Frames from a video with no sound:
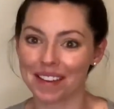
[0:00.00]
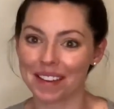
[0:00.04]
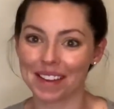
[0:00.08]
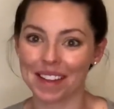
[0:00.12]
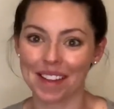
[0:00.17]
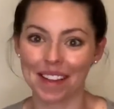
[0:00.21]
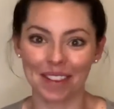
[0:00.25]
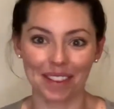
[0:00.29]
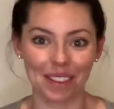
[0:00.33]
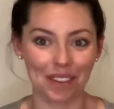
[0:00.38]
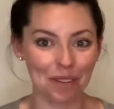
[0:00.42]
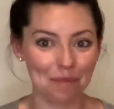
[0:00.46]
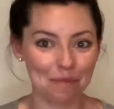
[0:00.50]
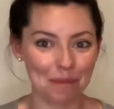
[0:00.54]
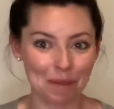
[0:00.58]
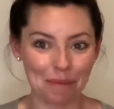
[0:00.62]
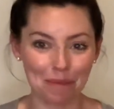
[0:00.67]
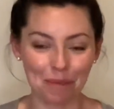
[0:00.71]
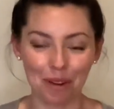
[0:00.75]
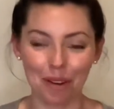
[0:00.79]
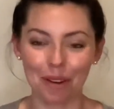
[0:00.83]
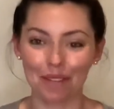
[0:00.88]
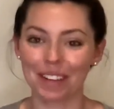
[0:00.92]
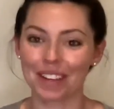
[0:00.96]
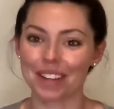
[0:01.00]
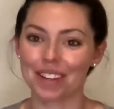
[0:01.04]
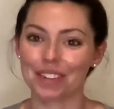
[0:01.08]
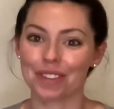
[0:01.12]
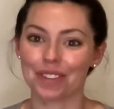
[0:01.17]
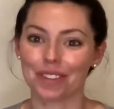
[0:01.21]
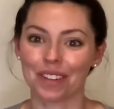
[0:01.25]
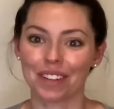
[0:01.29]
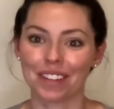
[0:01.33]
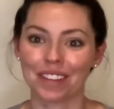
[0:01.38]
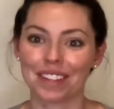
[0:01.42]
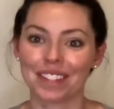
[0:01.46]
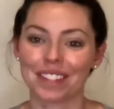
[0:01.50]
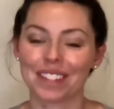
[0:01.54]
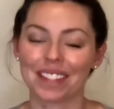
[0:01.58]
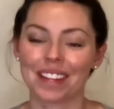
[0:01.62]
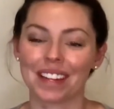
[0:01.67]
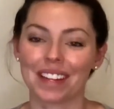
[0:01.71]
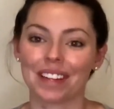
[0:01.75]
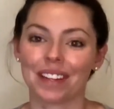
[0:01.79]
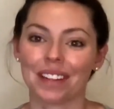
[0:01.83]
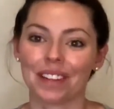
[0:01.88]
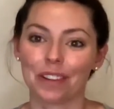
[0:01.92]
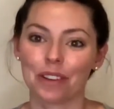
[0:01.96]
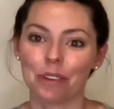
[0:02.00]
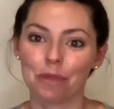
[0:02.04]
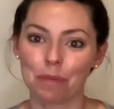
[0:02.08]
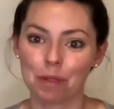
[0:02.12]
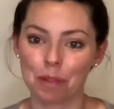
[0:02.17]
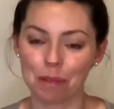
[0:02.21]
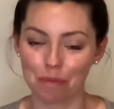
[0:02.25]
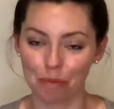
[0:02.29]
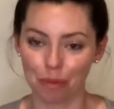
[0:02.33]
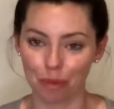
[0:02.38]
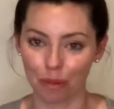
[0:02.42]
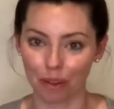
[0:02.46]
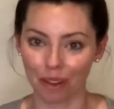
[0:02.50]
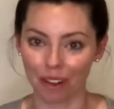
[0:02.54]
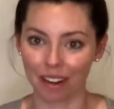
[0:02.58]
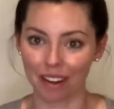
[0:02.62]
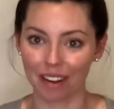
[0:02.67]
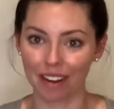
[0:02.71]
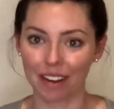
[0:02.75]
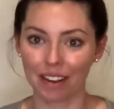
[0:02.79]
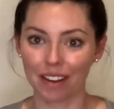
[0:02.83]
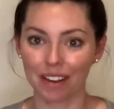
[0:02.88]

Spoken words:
a little bit more reassurance and a little bit more